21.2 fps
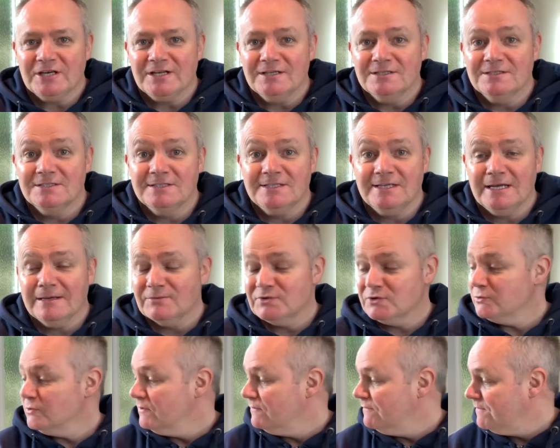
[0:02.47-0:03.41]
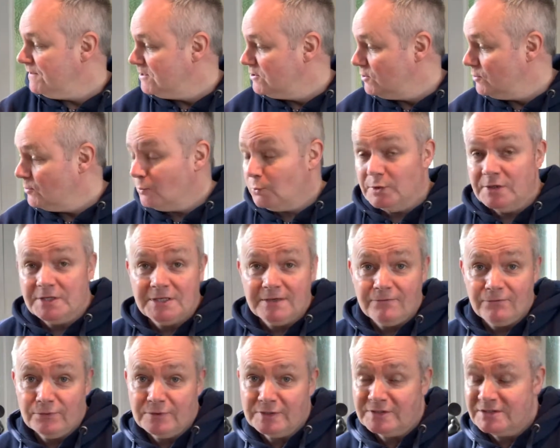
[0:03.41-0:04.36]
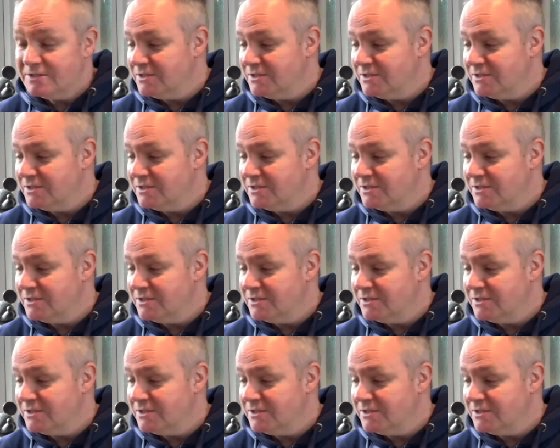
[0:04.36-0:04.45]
Today I'm doing a video with a difference.